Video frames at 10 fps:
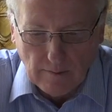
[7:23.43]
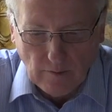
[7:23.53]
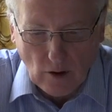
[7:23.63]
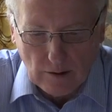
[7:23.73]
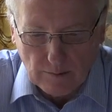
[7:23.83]

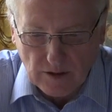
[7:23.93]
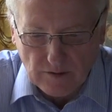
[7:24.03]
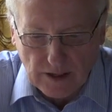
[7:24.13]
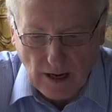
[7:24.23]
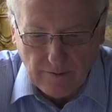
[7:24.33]
Volumes
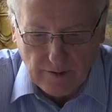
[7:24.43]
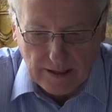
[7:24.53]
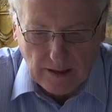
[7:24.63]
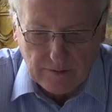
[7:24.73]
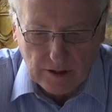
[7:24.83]
of stuff
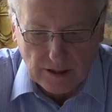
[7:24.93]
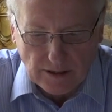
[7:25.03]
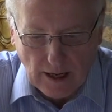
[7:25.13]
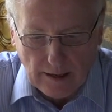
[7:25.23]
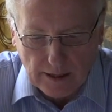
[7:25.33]
enough to
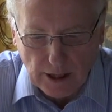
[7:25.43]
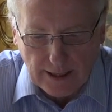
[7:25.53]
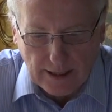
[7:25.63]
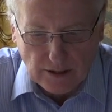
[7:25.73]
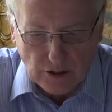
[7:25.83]
discourage
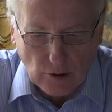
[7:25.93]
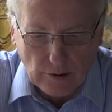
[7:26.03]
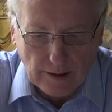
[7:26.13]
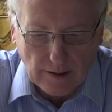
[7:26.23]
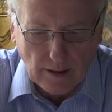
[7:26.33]
any
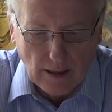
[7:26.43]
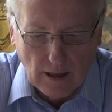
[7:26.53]
historian,